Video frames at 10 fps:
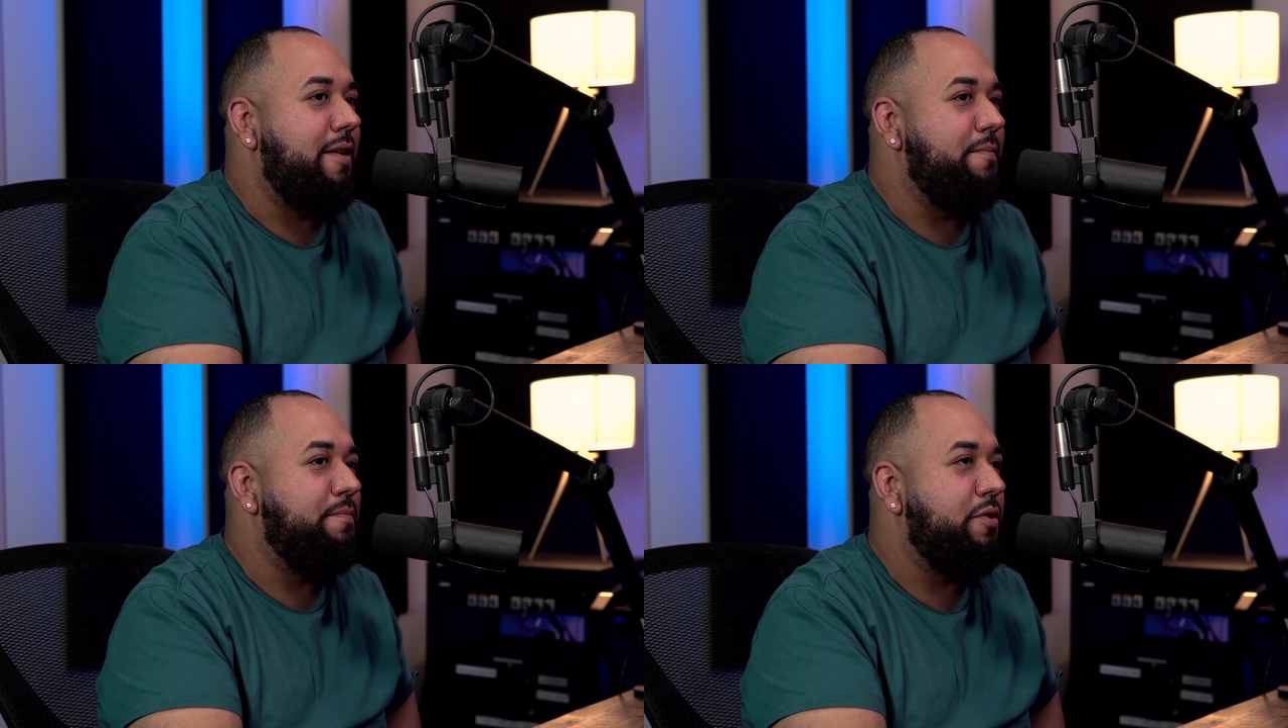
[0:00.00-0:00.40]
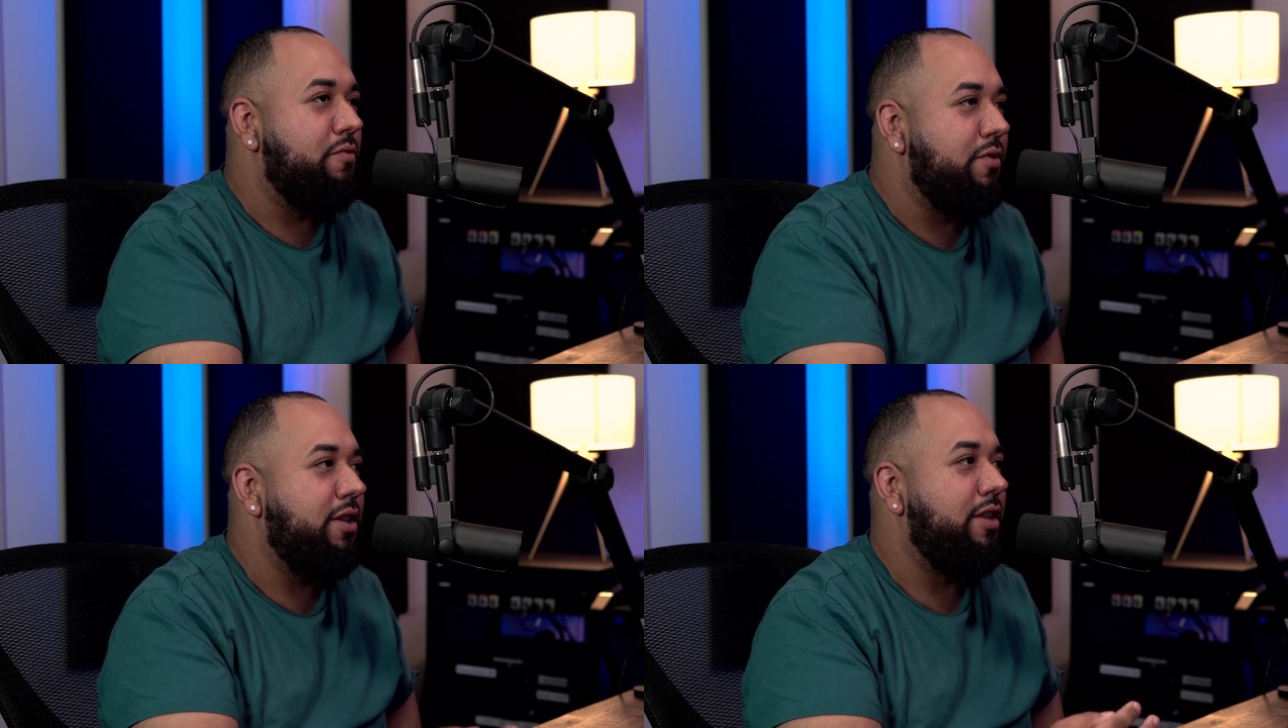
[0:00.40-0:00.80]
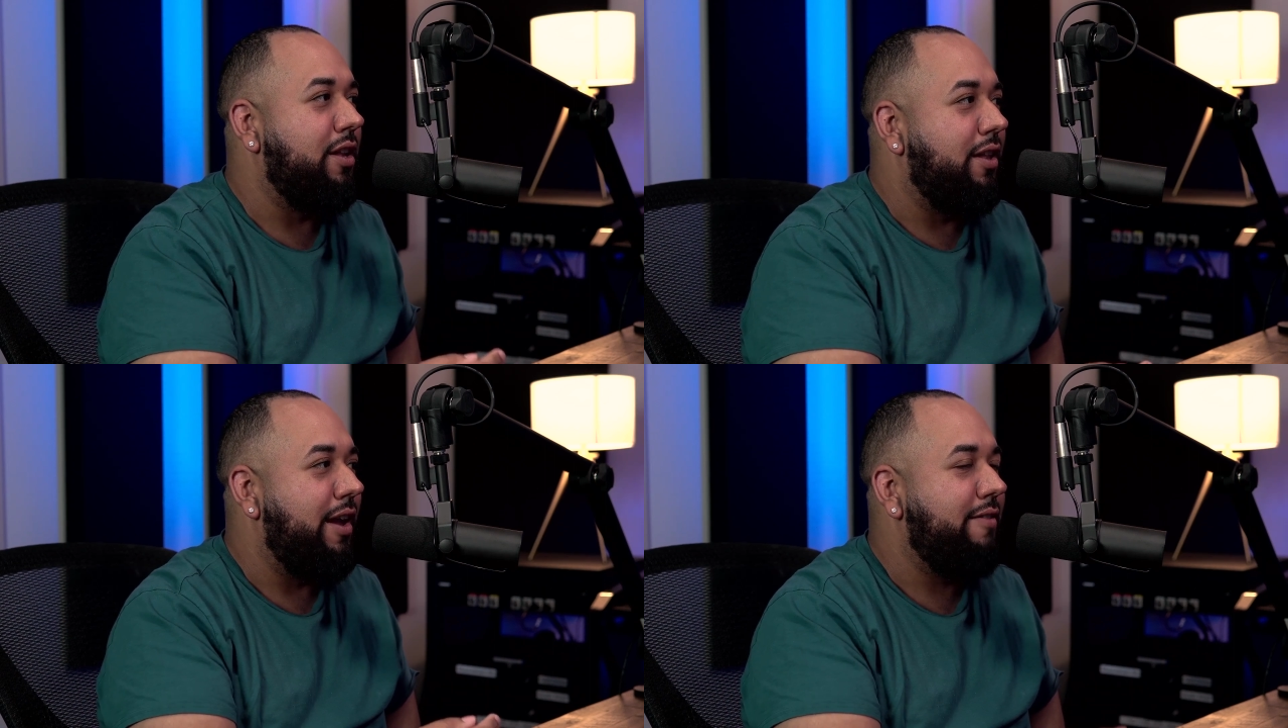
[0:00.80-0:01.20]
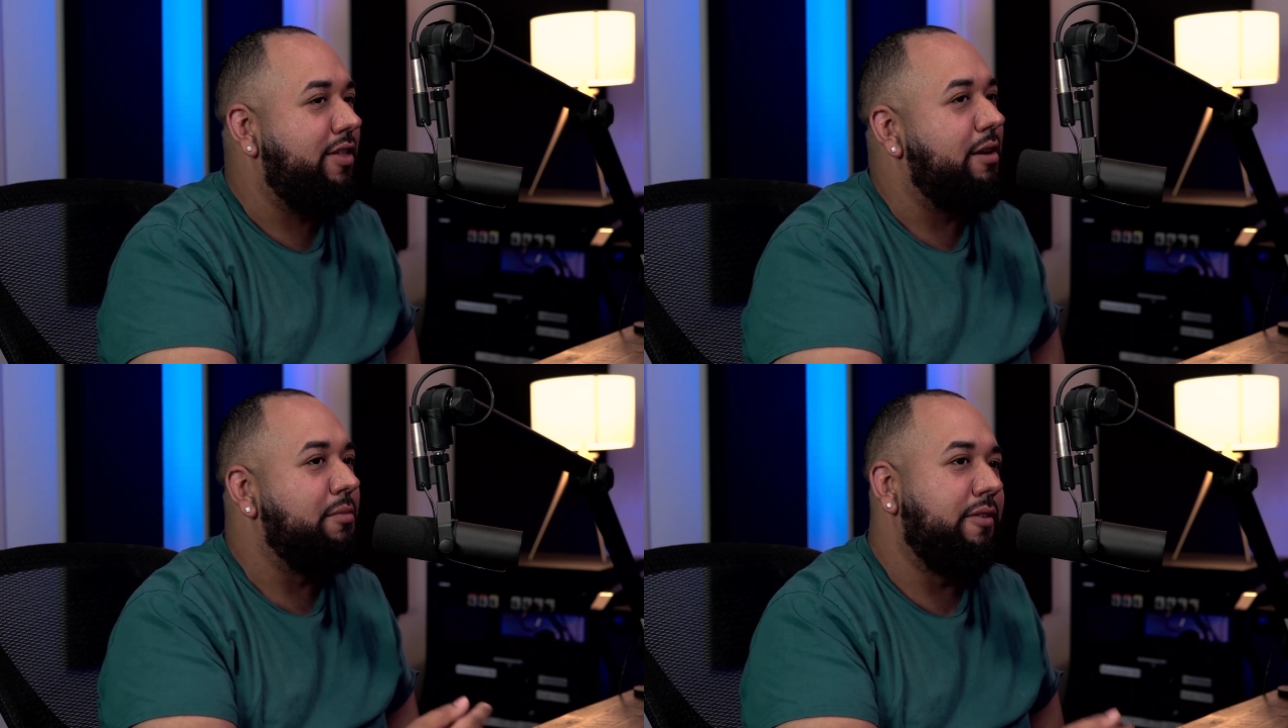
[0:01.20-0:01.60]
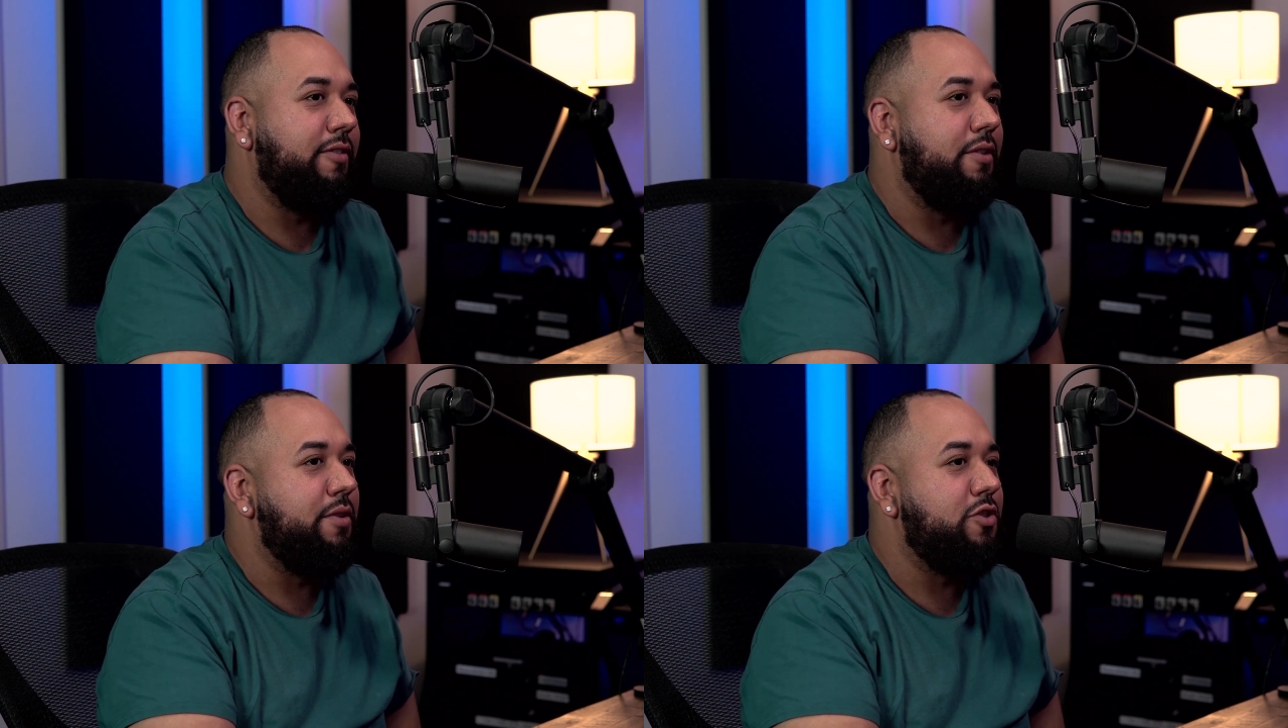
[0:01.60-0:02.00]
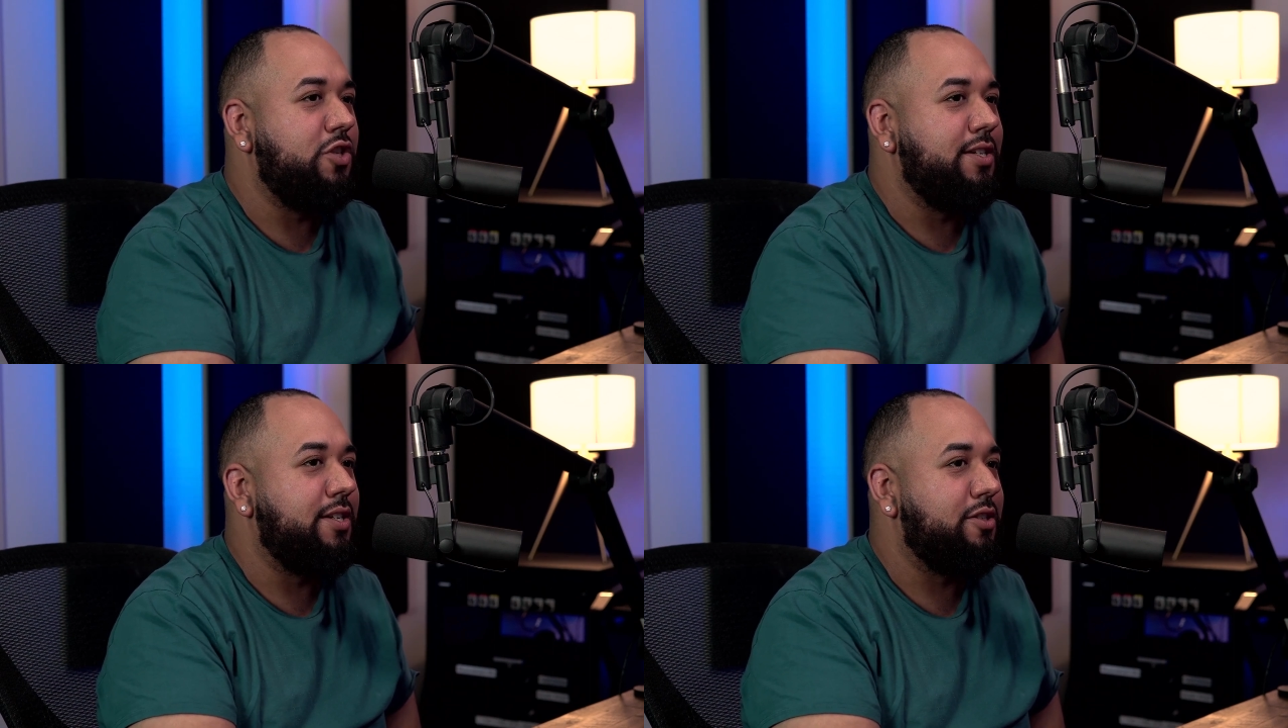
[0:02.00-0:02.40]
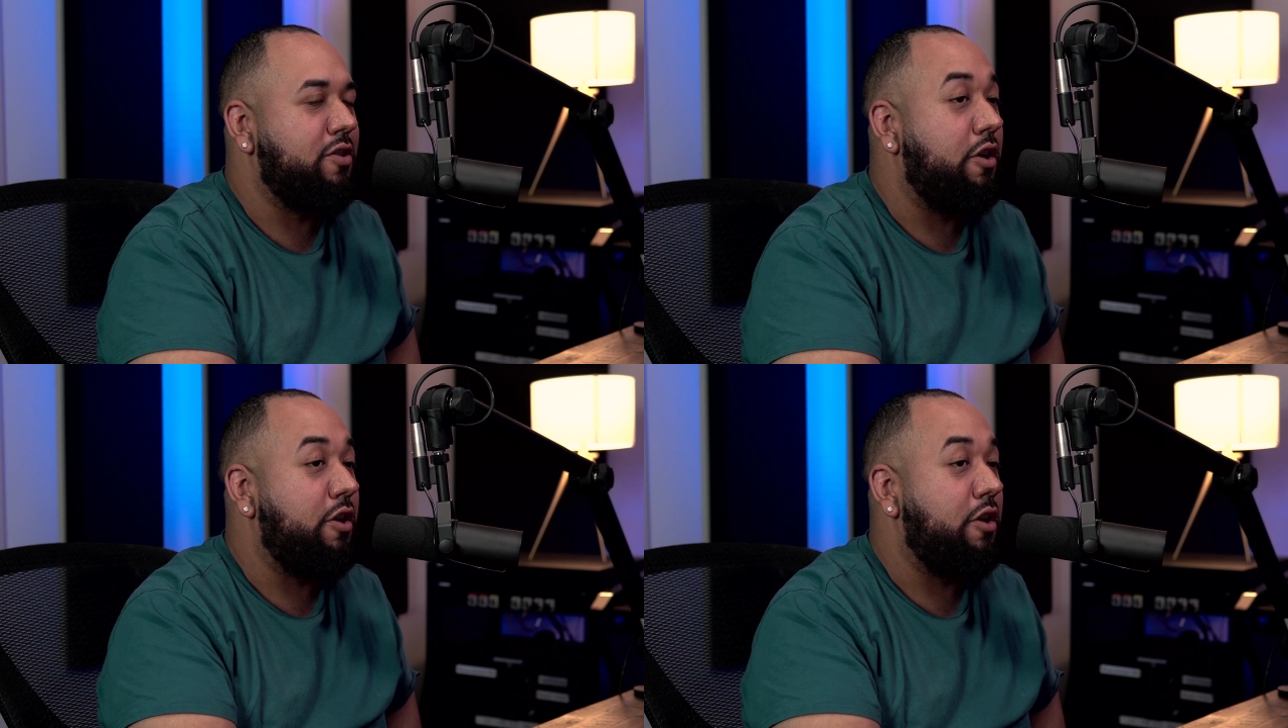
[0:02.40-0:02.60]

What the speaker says: But really the life that I'm living with Jesus,